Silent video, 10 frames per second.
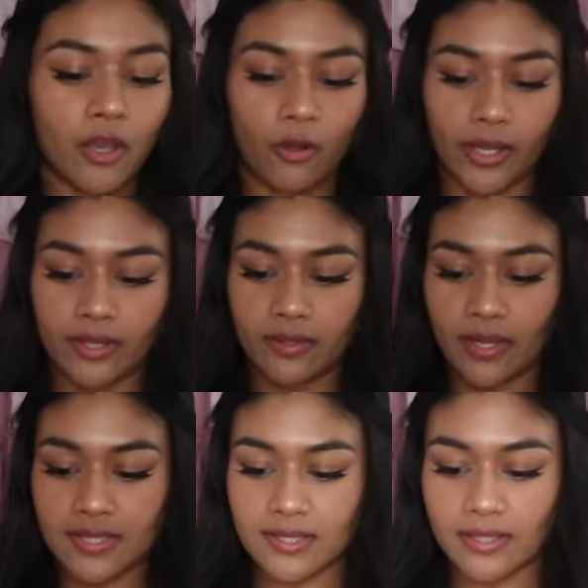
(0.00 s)
Okay, the
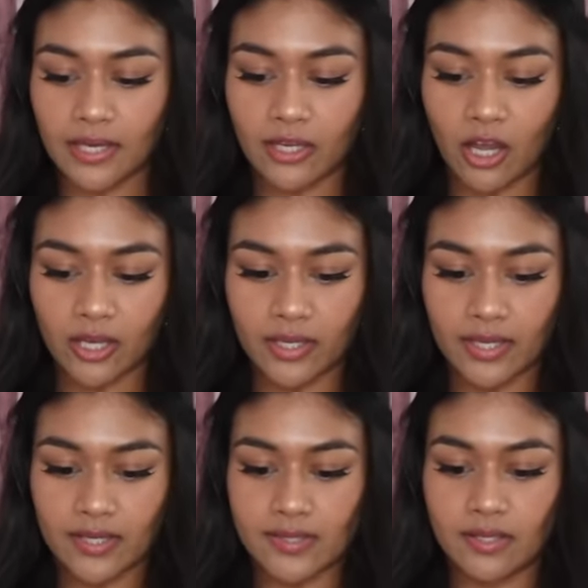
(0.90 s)
next thing that I got
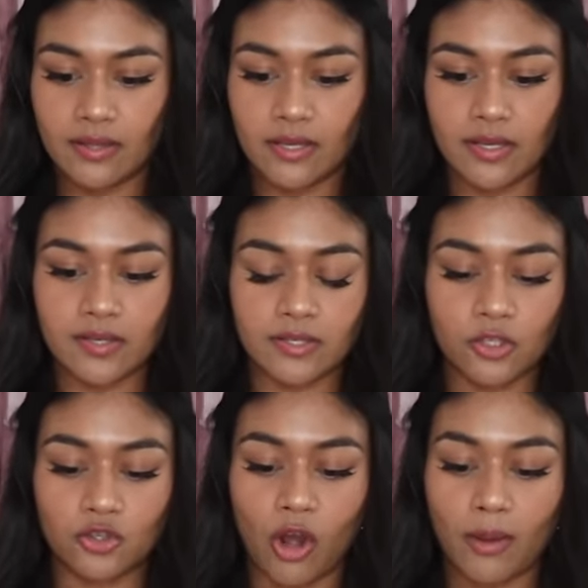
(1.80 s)
is this
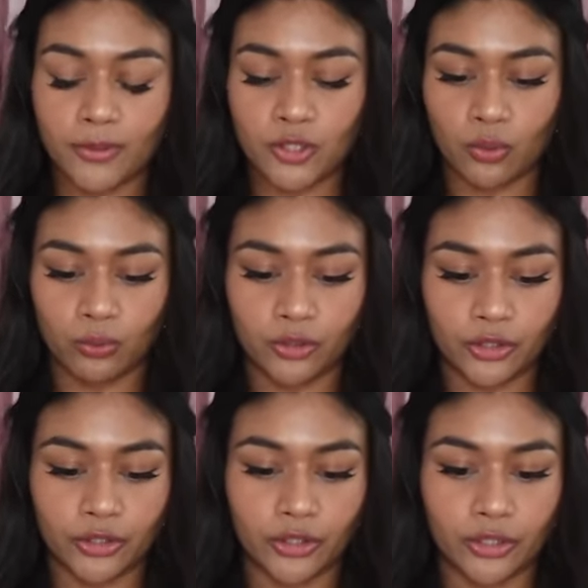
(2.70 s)
drop
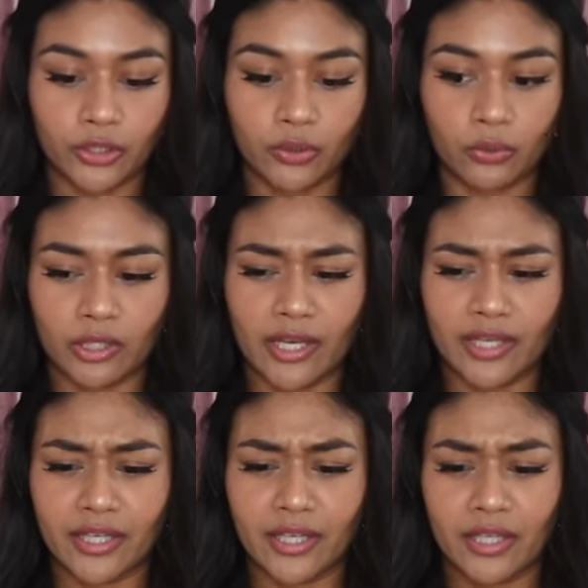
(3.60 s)
shoulder or
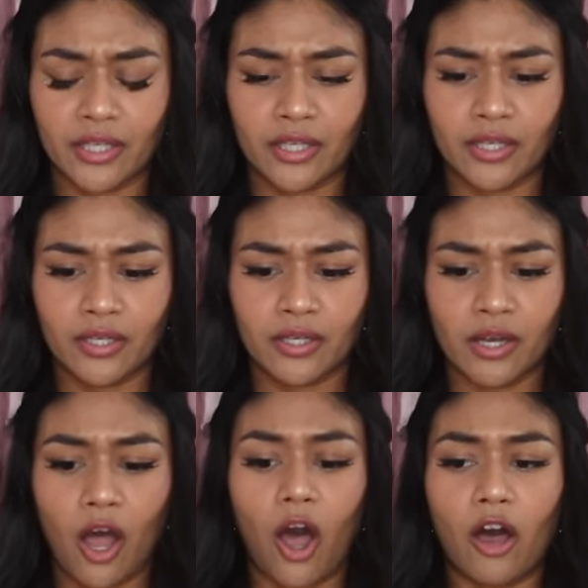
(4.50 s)
like
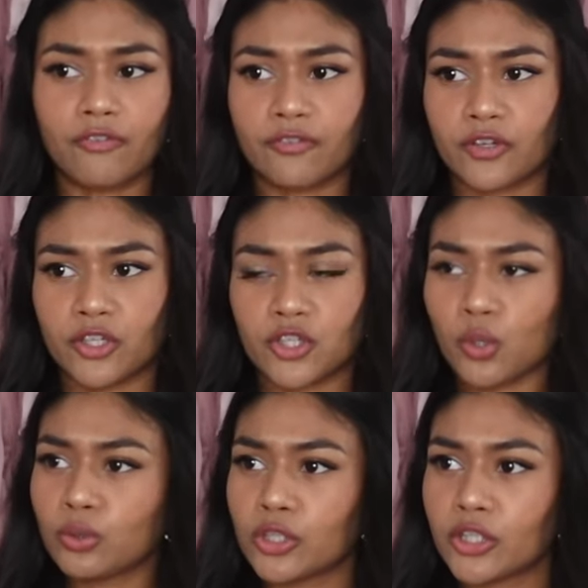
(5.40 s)
off
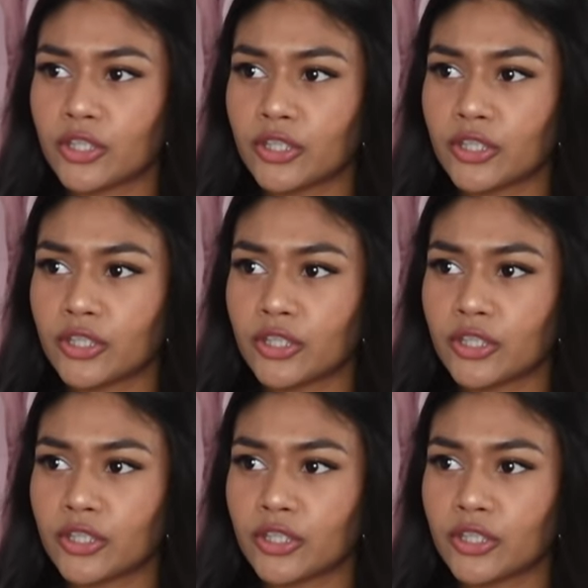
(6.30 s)
shoulder